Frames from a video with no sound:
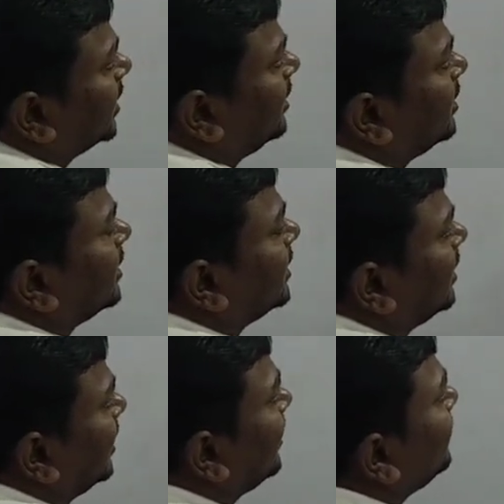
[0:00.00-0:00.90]
here,
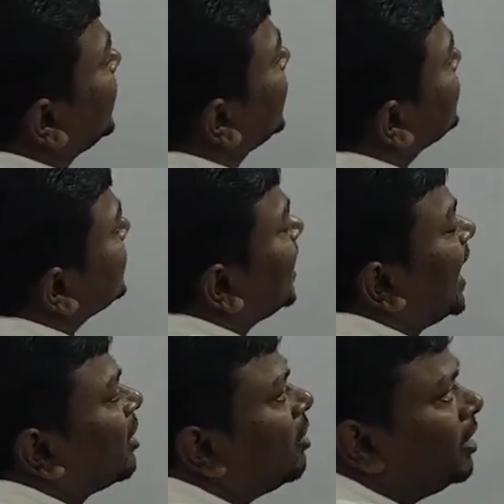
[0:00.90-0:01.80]
here we can see
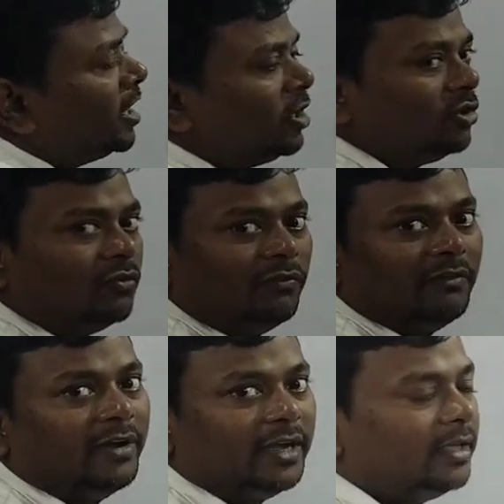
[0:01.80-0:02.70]
according to
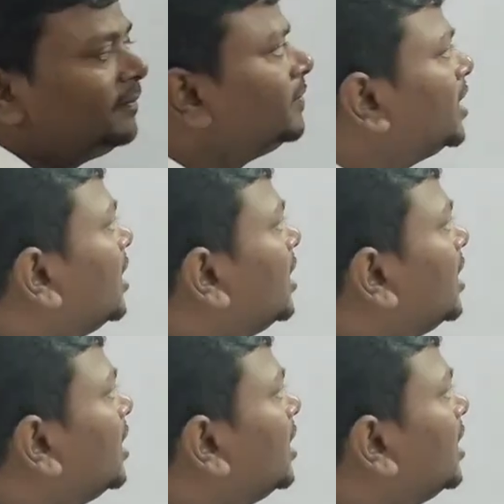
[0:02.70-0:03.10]
VBT,